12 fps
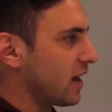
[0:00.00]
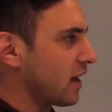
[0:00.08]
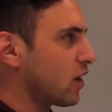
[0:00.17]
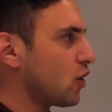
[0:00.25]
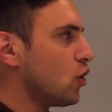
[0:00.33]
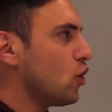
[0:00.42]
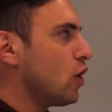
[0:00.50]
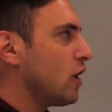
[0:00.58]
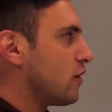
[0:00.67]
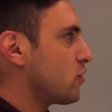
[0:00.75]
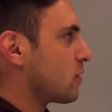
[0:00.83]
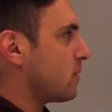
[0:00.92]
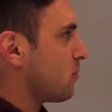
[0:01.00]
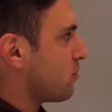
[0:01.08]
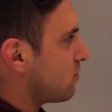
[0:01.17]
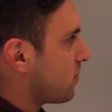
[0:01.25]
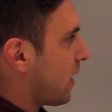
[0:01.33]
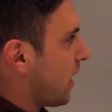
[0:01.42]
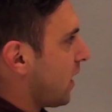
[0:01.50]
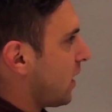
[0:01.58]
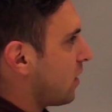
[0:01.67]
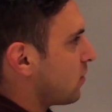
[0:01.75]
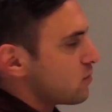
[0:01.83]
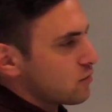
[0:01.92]
like, there's going to be
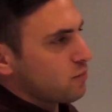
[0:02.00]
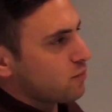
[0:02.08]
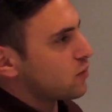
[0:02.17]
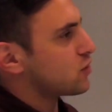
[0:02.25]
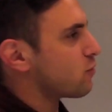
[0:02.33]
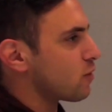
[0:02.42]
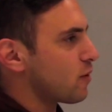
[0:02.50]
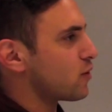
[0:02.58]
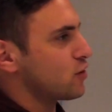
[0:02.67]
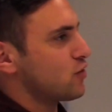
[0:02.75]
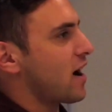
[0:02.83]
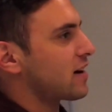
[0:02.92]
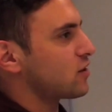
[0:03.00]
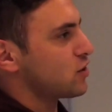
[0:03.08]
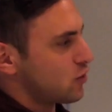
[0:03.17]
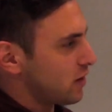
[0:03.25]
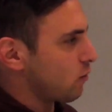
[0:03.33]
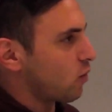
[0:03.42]
a person we're both attracted to,